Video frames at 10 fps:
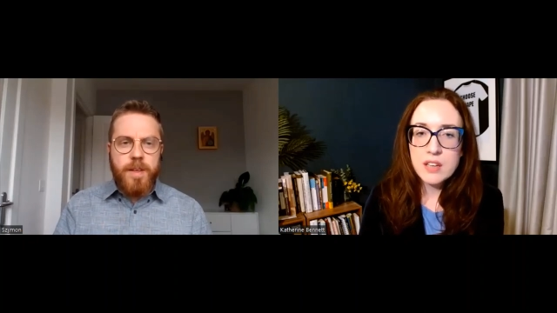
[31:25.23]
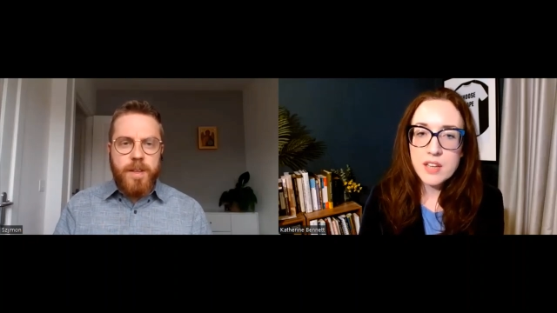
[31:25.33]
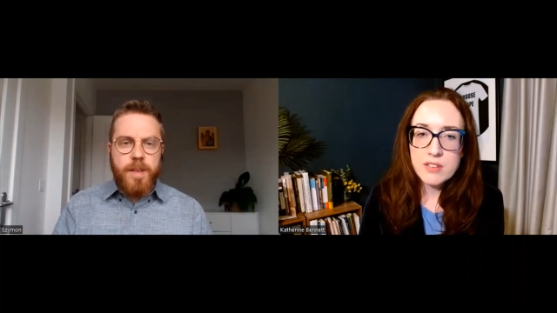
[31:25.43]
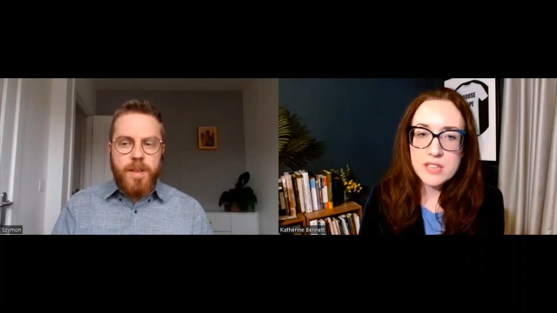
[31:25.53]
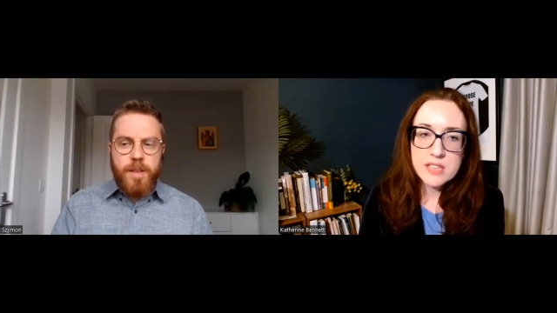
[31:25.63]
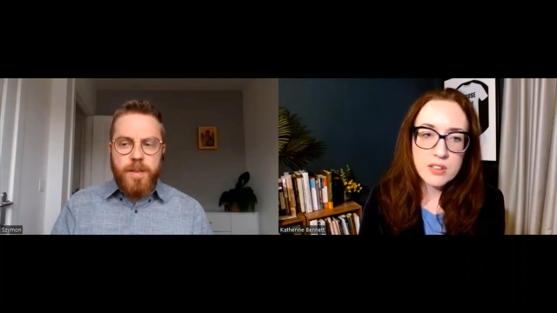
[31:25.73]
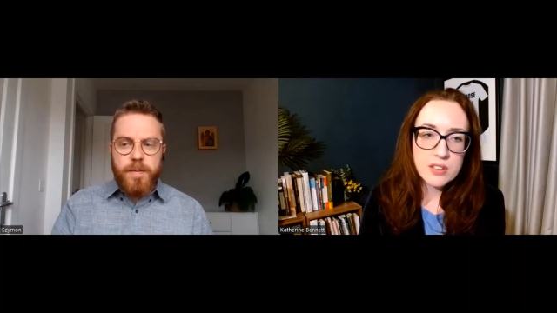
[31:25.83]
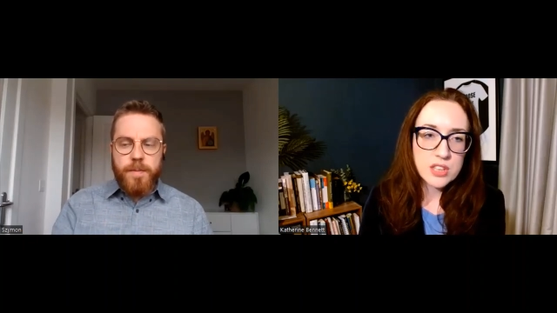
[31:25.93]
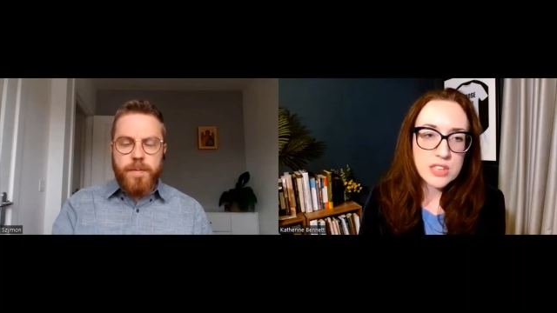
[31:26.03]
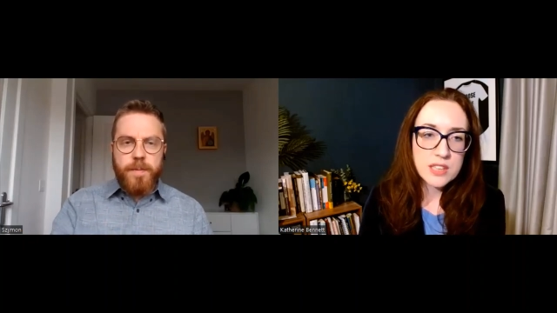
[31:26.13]
Speaker 1: there is no
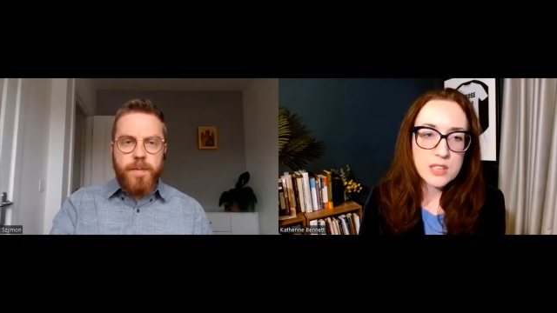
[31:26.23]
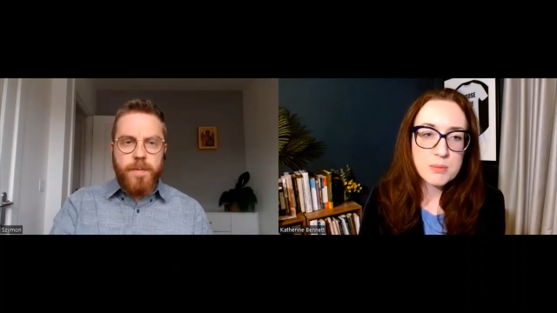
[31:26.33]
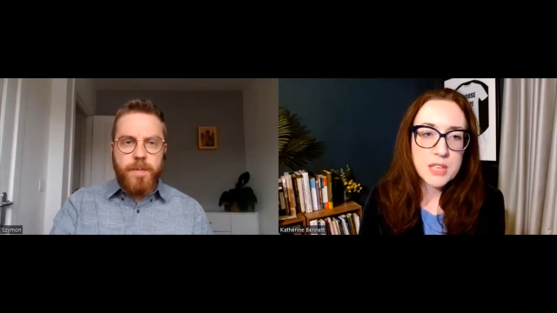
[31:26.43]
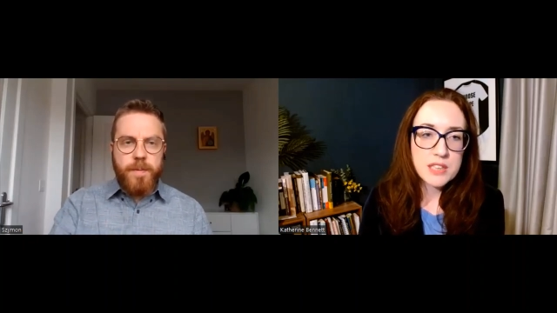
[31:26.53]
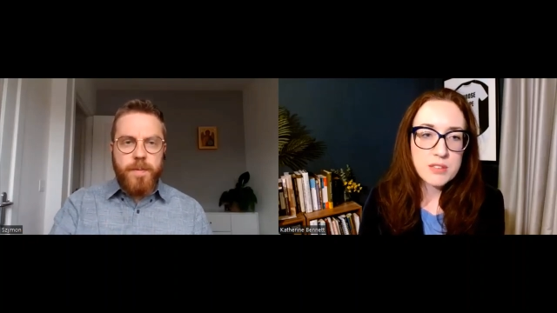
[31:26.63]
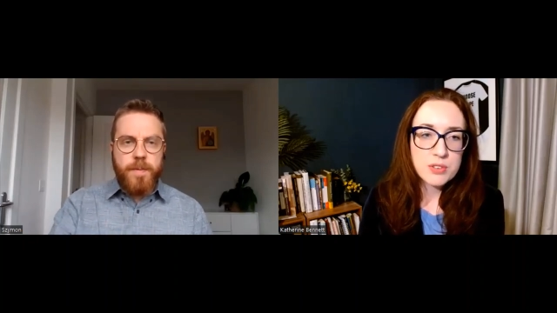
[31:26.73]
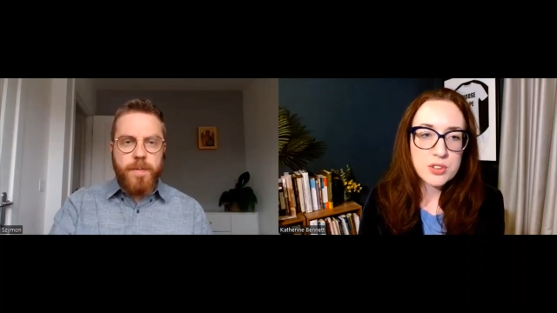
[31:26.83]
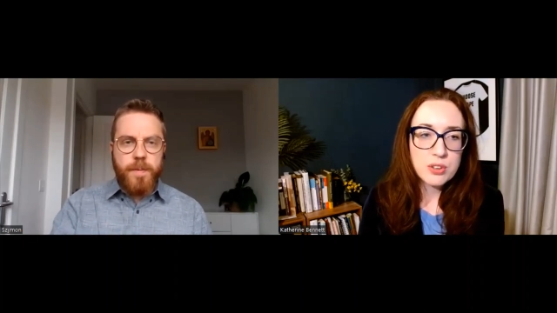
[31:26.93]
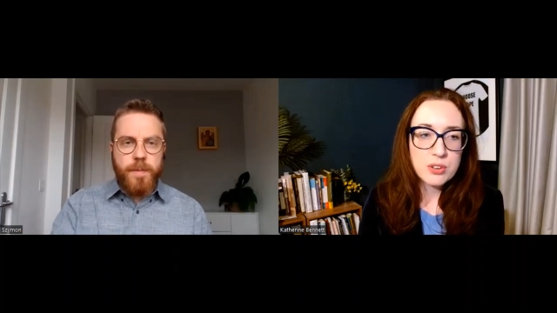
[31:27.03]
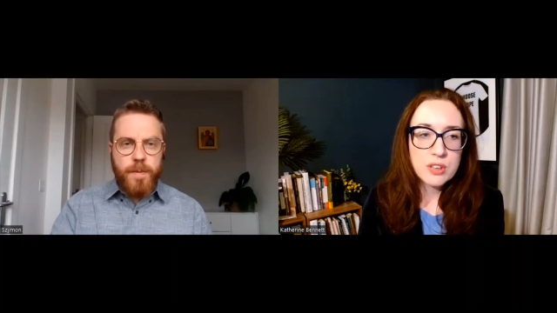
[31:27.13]
such thing as objective
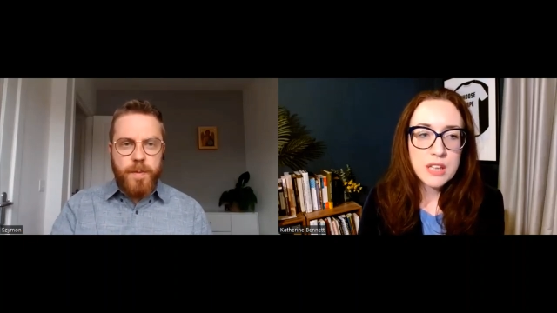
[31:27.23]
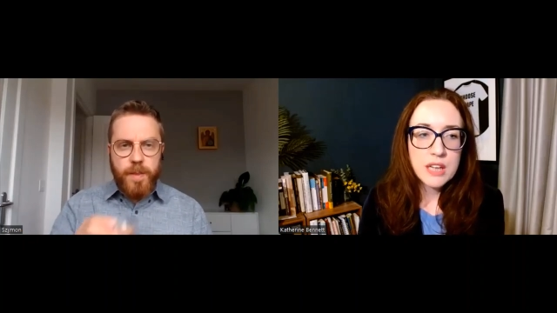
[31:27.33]
truth,